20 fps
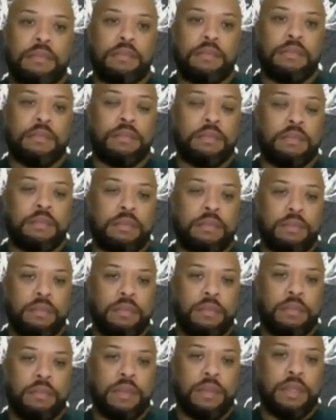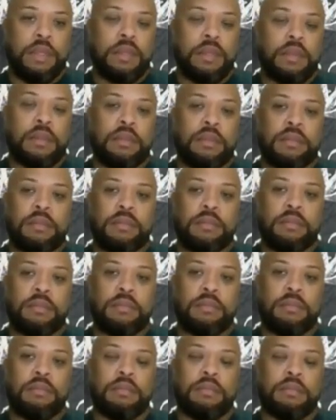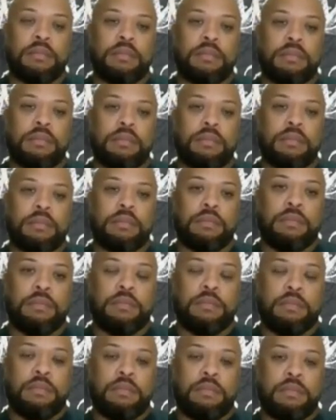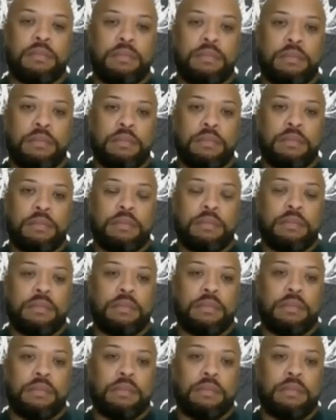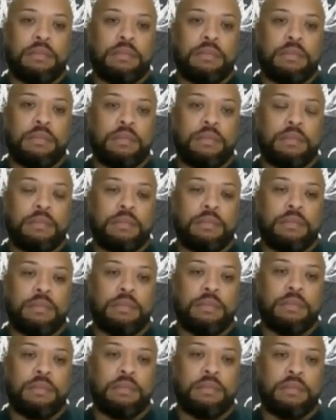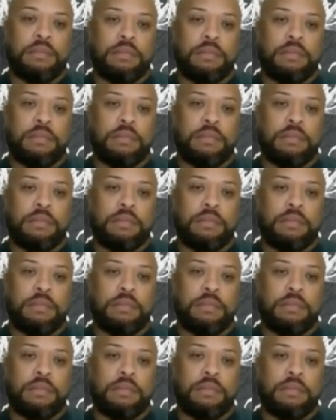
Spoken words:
The person shown says nothing.